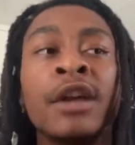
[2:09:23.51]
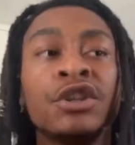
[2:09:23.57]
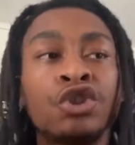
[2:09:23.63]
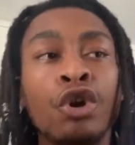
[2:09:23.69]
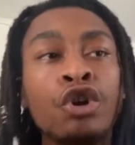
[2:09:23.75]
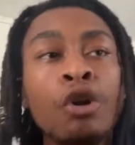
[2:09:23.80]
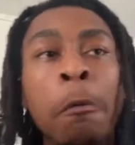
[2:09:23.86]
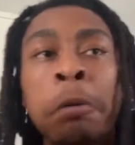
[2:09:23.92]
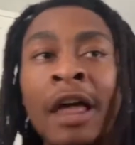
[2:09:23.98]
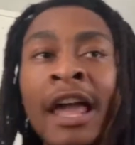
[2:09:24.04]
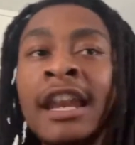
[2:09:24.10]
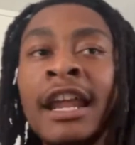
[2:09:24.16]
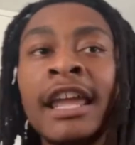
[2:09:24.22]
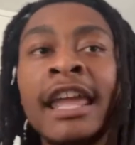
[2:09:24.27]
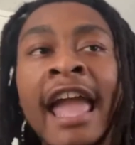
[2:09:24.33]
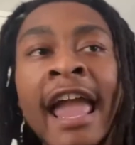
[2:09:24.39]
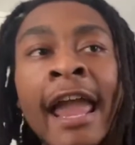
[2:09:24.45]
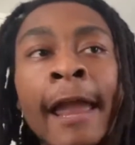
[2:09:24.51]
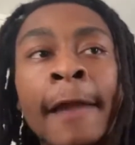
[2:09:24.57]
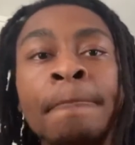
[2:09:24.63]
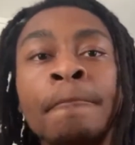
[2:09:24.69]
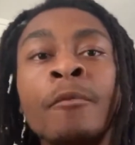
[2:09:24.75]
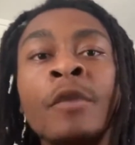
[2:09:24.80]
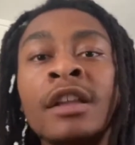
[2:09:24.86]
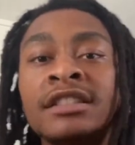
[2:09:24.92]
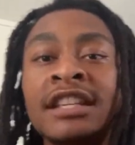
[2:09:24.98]
So you play the
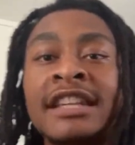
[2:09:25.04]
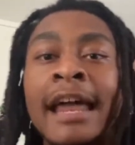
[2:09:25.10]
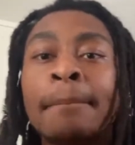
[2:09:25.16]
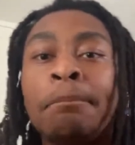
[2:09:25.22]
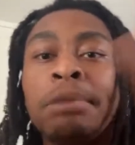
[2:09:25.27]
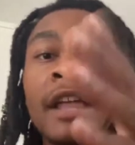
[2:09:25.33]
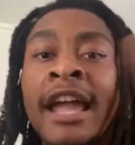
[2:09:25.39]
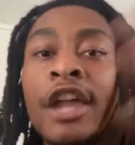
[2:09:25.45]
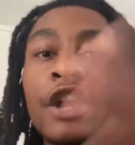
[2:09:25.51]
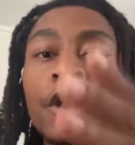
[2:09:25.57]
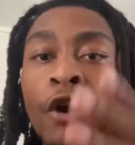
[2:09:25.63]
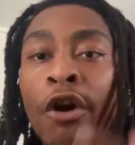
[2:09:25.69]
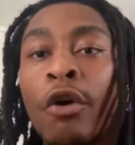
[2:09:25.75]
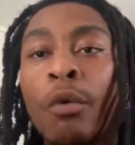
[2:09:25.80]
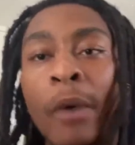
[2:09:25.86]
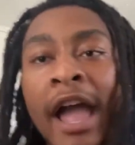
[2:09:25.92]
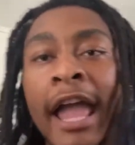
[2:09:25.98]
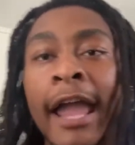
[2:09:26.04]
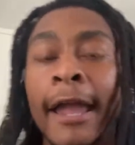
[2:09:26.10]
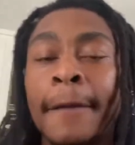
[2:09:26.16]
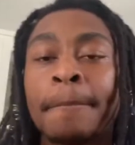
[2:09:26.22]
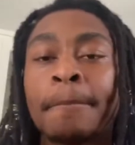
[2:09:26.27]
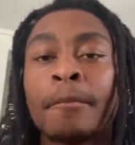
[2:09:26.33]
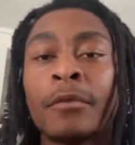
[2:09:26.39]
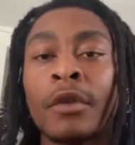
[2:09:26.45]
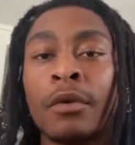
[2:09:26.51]
game to then play it your way,
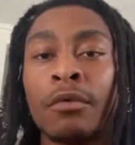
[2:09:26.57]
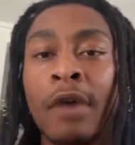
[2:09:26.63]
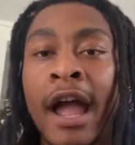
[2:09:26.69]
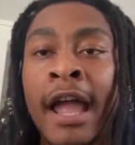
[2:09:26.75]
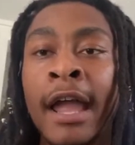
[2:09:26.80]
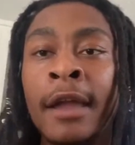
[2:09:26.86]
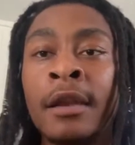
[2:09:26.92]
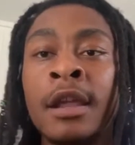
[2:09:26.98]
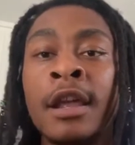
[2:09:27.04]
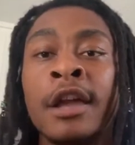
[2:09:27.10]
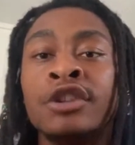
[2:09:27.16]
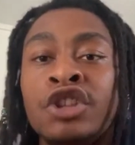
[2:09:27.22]
right?